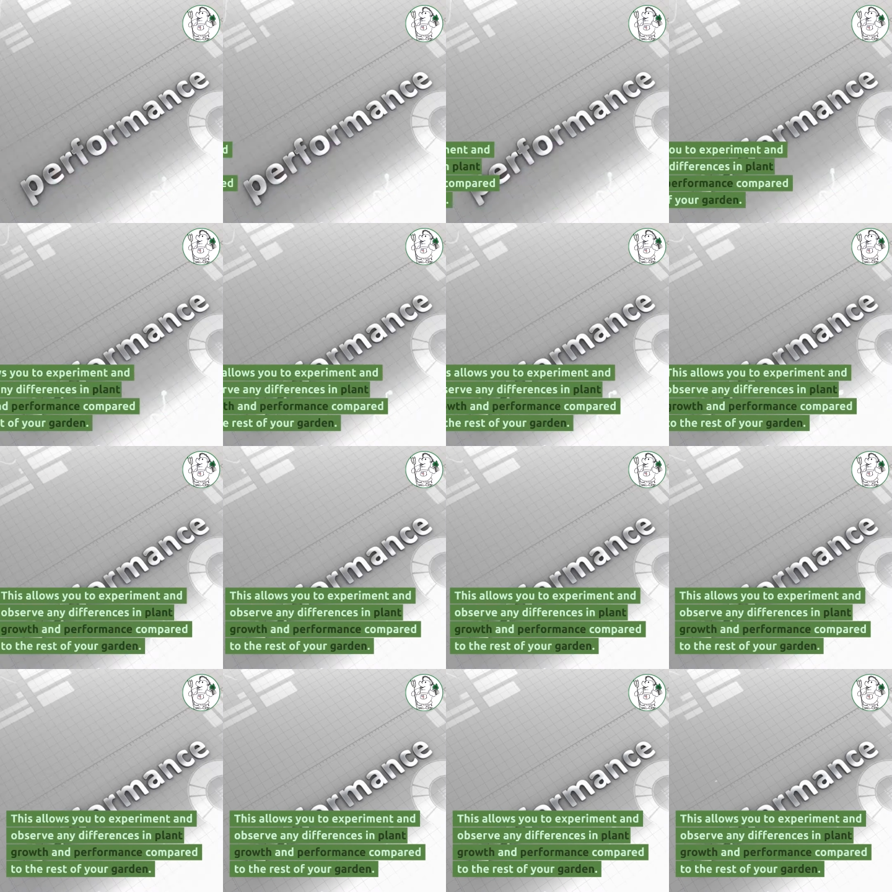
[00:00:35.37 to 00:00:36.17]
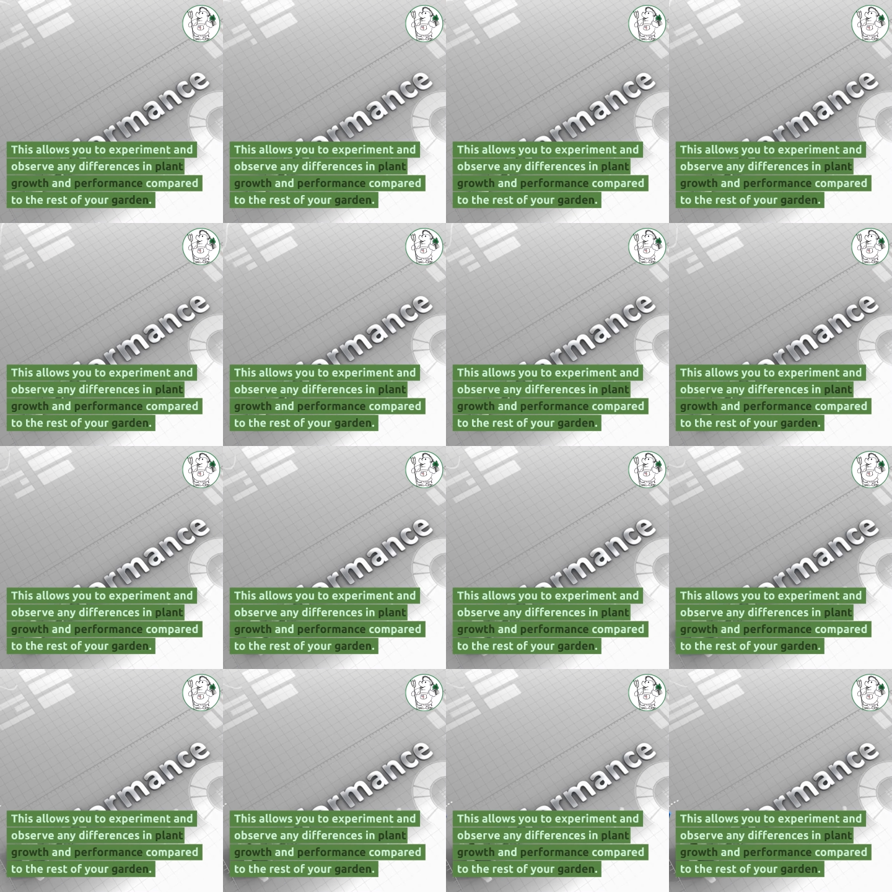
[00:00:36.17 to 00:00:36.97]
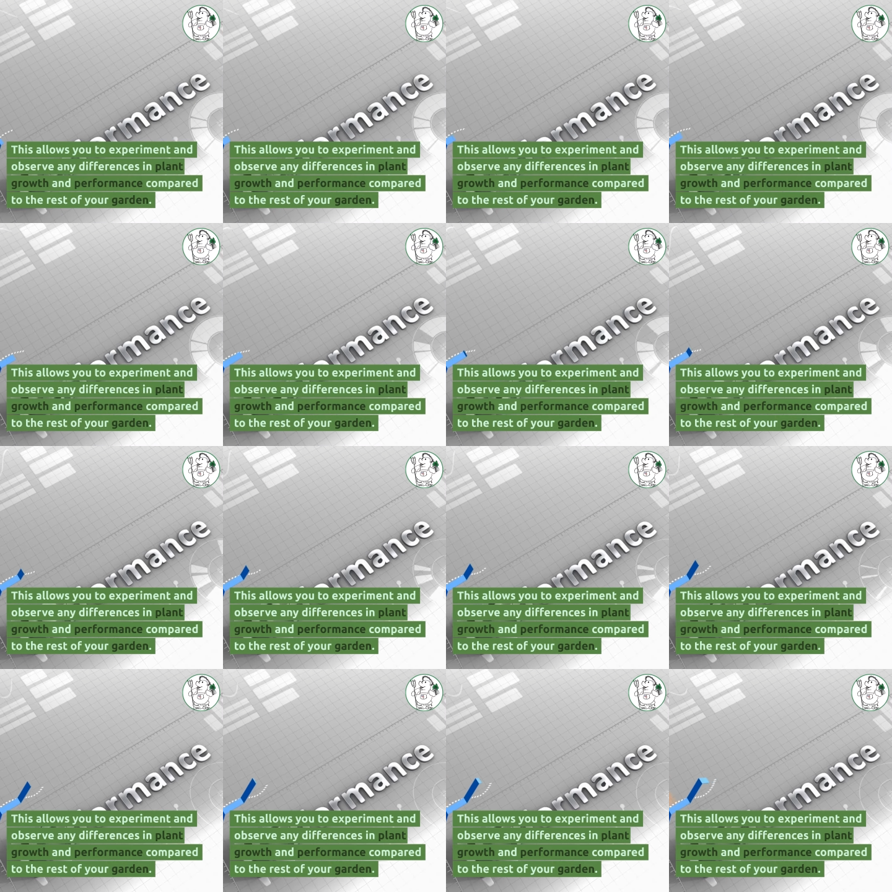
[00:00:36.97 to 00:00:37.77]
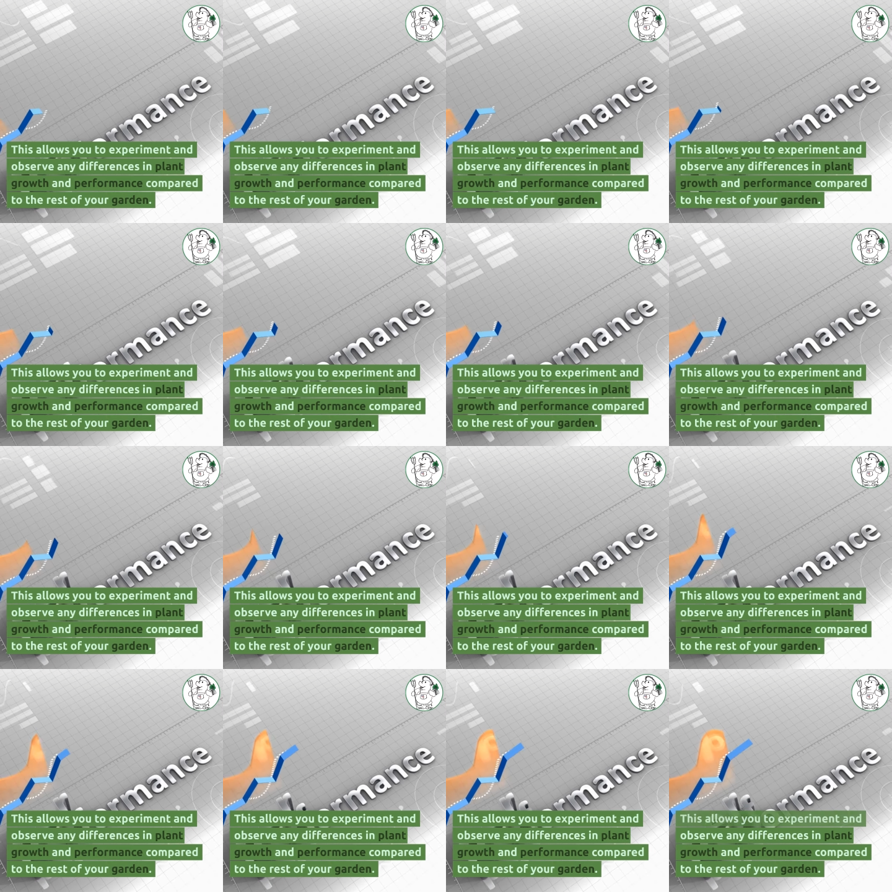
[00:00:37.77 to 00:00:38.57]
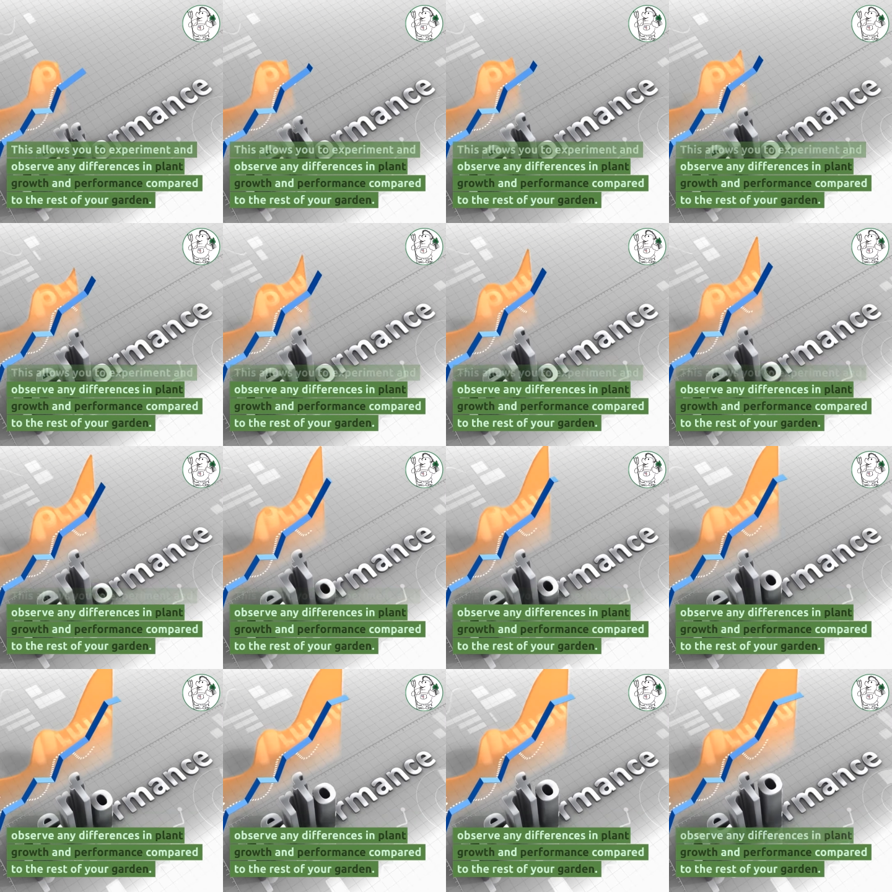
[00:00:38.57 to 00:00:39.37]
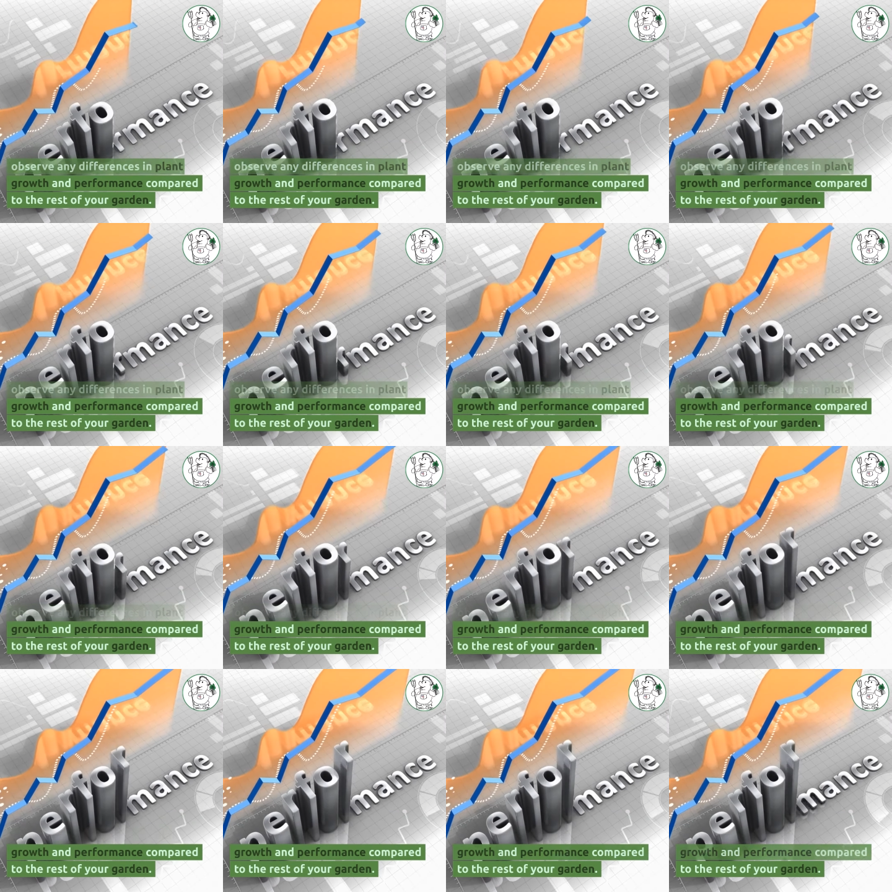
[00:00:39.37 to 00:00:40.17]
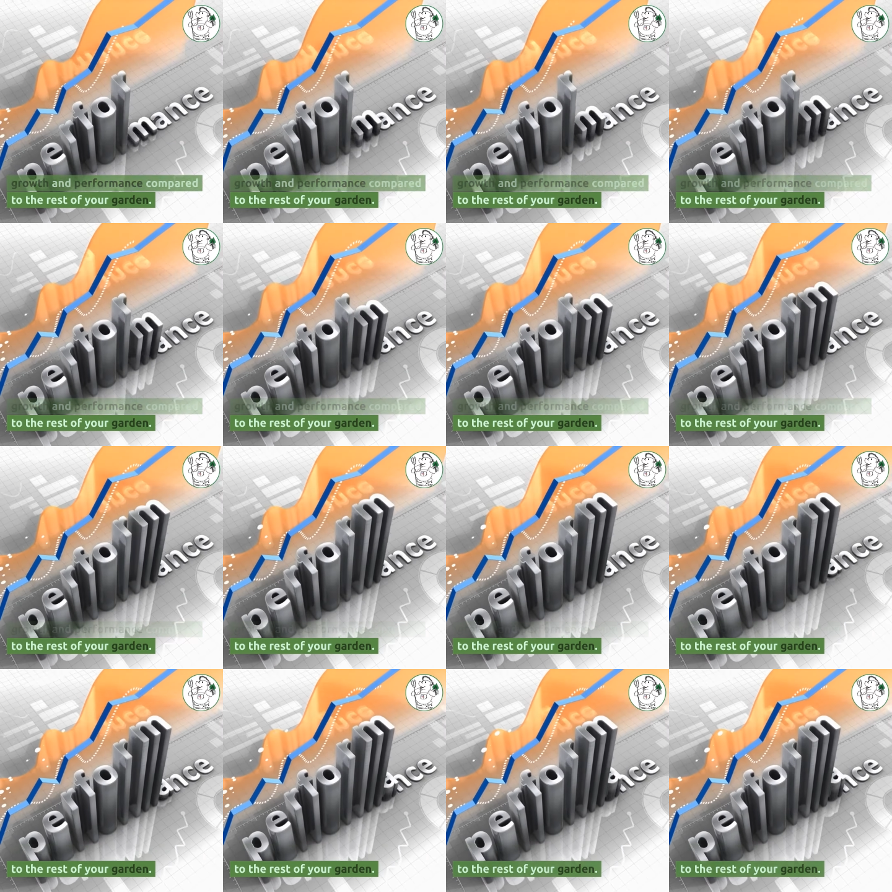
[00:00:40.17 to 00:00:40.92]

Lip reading: Nobody's mouth can be seen.